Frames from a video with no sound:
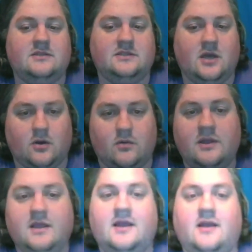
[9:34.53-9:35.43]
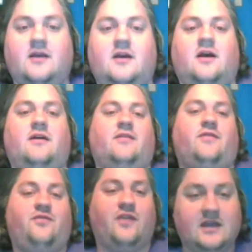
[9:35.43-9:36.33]
So
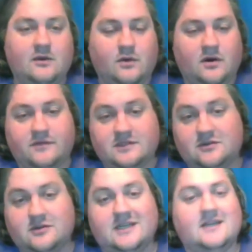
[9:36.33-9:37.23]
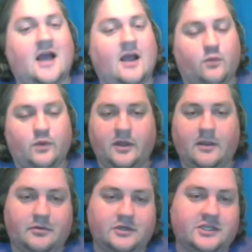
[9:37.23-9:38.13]
thank you all for tuning in. I really
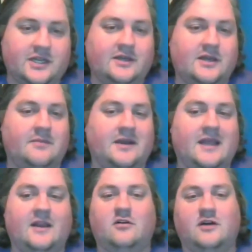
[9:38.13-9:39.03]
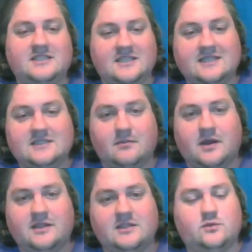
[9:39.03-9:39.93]
appreciate you coming in. Let's get some
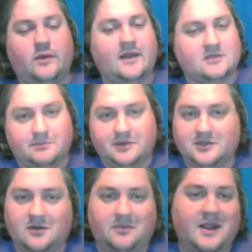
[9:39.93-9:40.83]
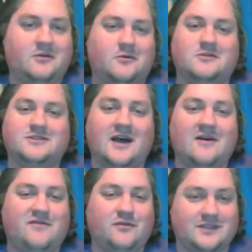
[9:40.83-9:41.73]
money this week. Let's build our bankrolls
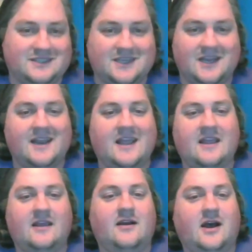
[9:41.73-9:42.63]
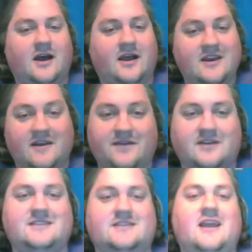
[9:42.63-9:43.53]
up for the Sunday
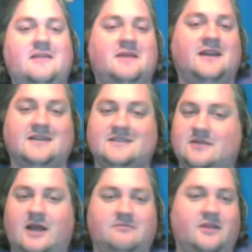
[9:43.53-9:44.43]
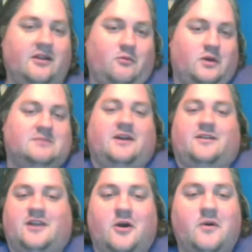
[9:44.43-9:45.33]
NFL slate, because what's better
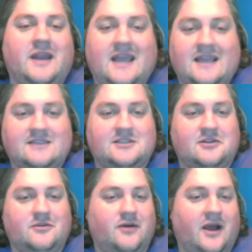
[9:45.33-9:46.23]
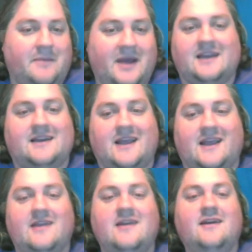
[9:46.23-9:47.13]
than going into a betting
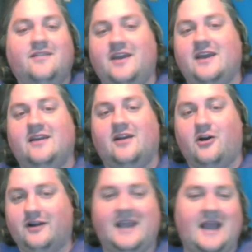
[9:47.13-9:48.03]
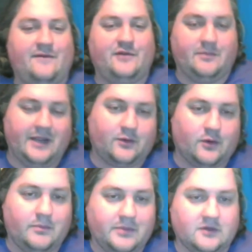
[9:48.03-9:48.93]
day than already having your
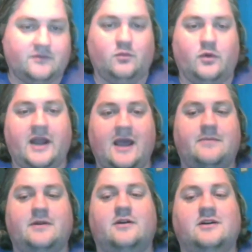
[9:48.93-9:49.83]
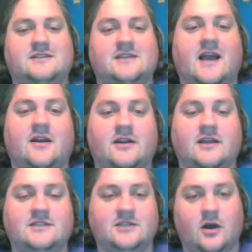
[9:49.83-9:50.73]
bankroll built from what happened on Saturday.
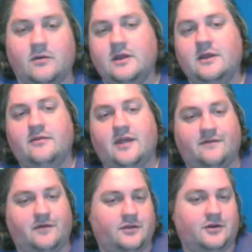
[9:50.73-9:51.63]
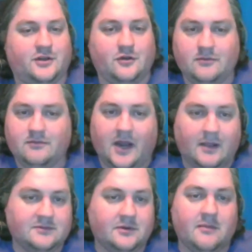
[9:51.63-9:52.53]
So without further ado, my
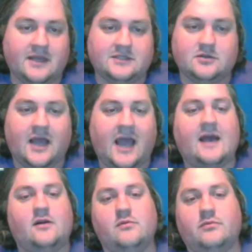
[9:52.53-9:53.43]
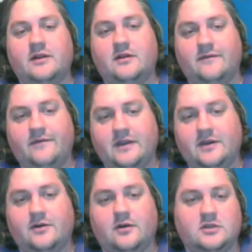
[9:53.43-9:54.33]
name is Billy Mansell at Ombre
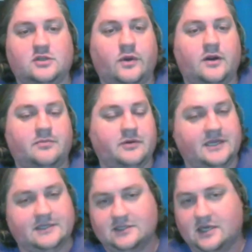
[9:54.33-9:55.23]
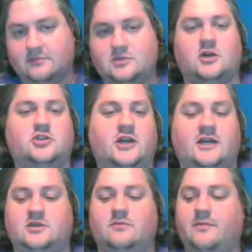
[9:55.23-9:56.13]
Vendor on Twitter. Please come talk
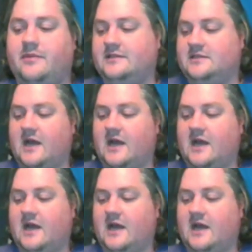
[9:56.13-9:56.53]
trash on my bets.